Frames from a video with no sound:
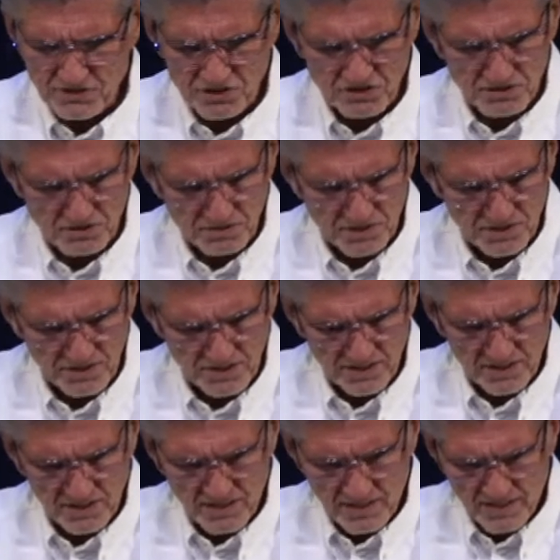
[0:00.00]
you
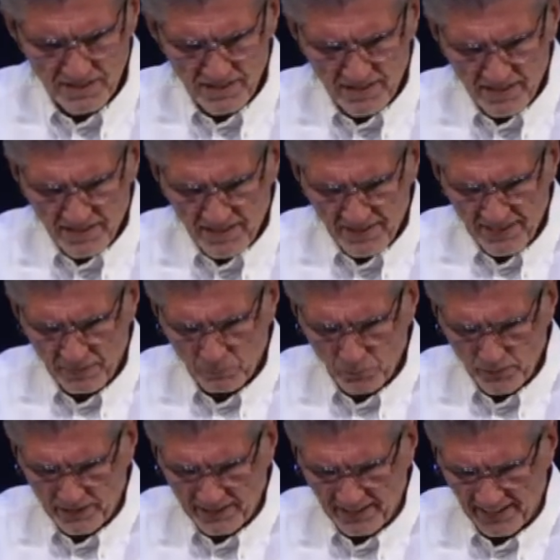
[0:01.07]
that we
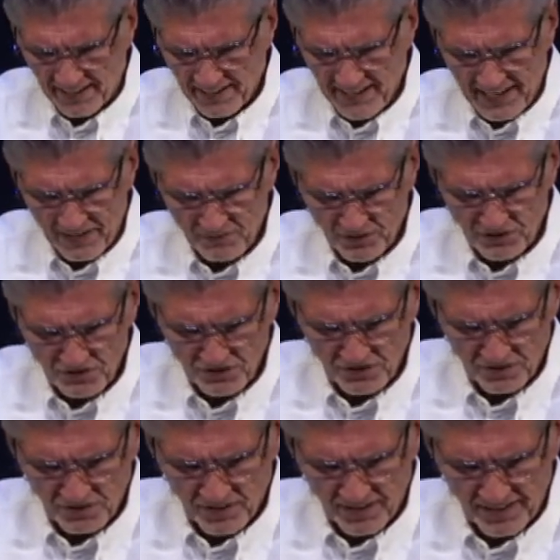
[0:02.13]
can have eternal
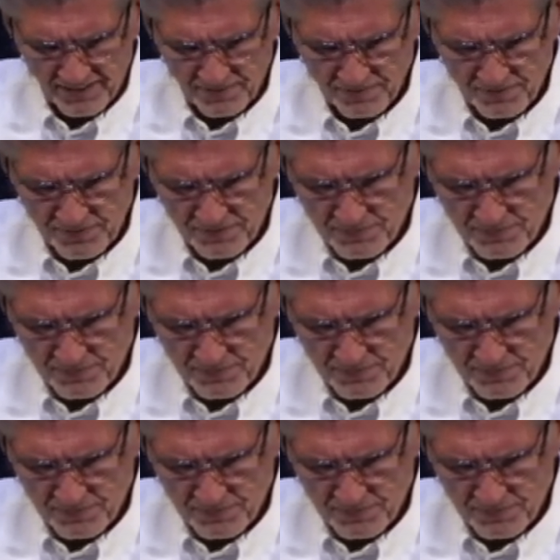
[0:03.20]
life.